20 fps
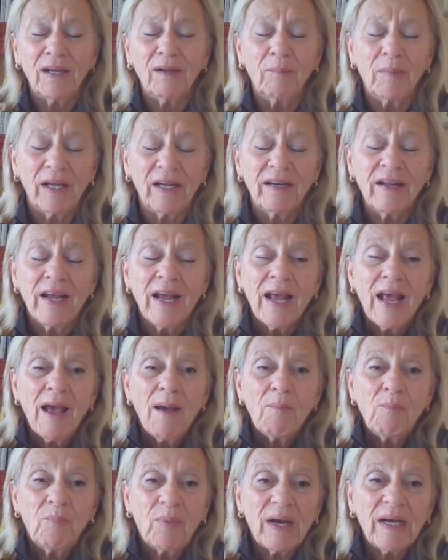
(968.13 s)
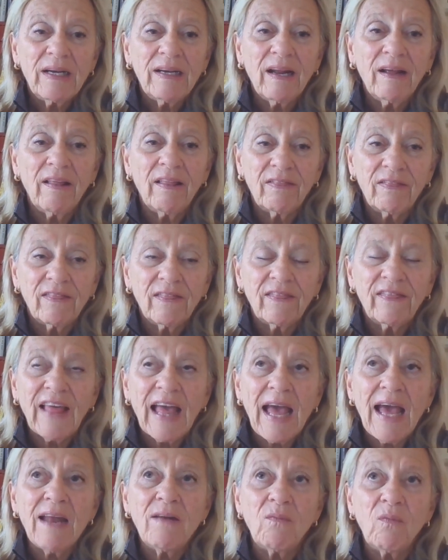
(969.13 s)
I made. But
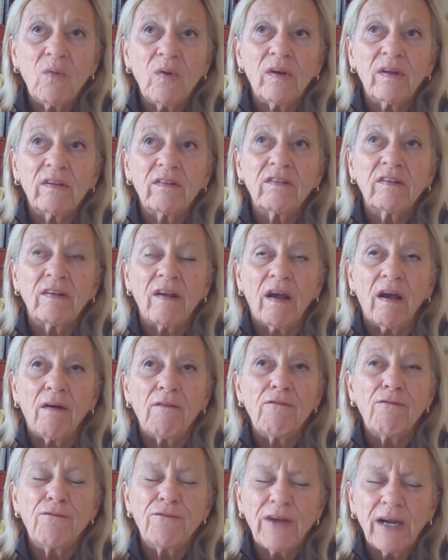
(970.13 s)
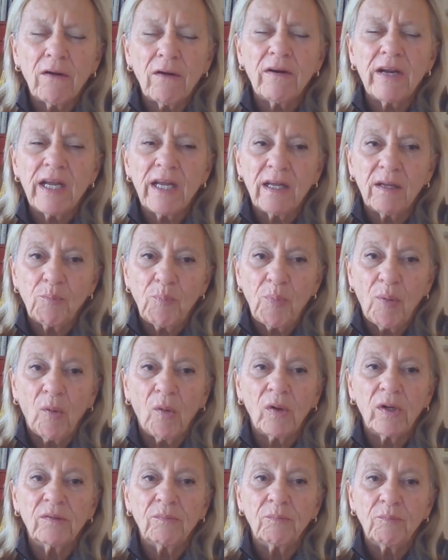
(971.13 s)
that was a very
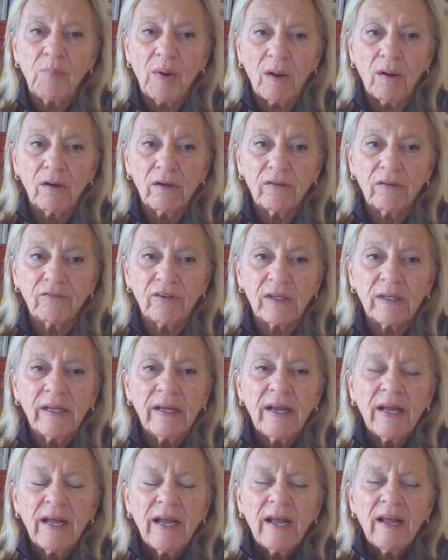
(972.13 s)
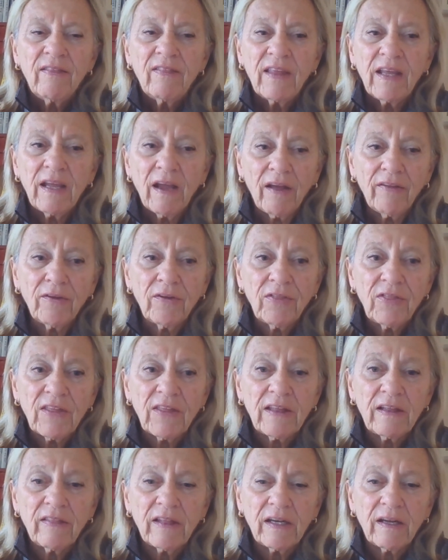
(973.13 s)
important part of it. The other
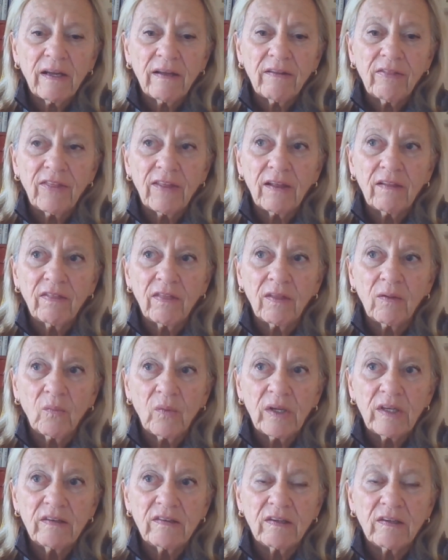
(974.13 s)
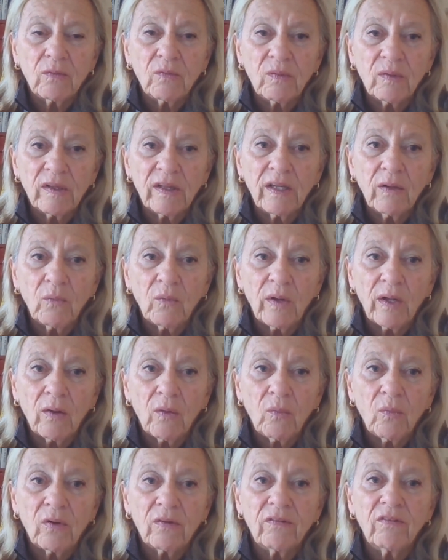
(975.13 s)
thing that I think that we did really
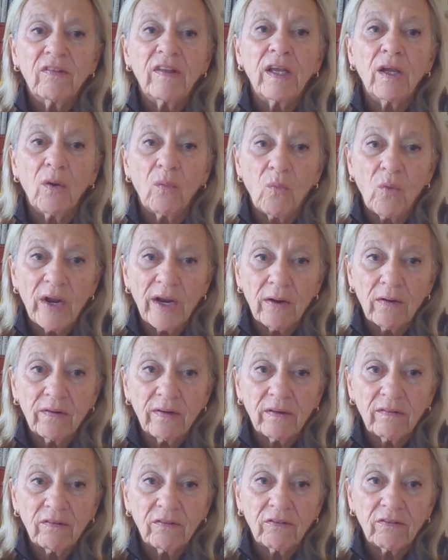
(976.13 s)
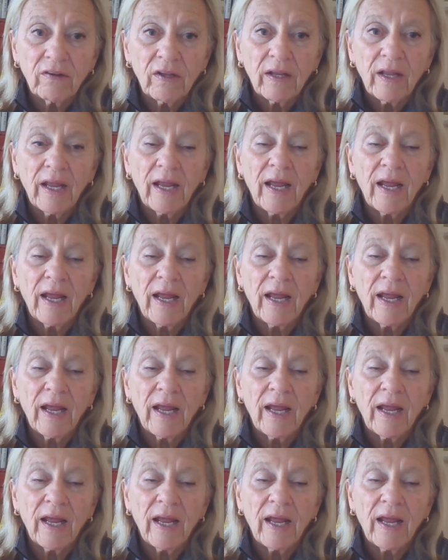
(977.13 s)
well was the awareness.